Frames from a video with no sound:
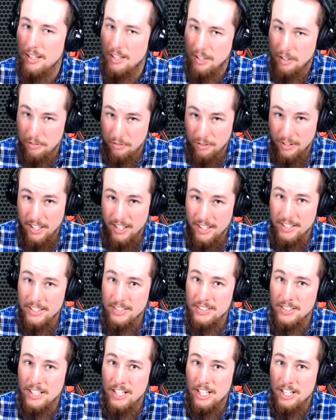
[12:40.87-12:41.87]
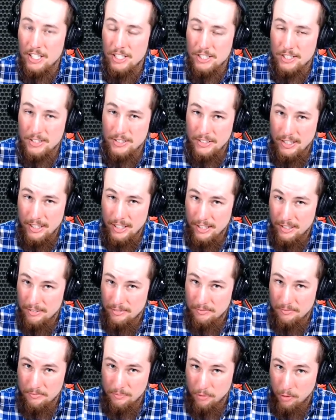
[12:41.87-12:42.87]
event that
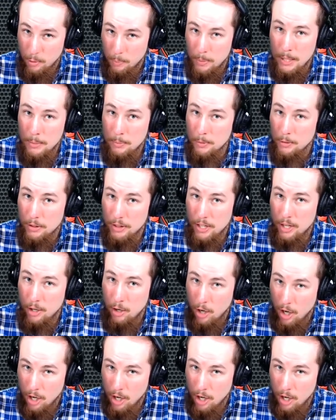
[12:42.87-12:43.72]
for people that are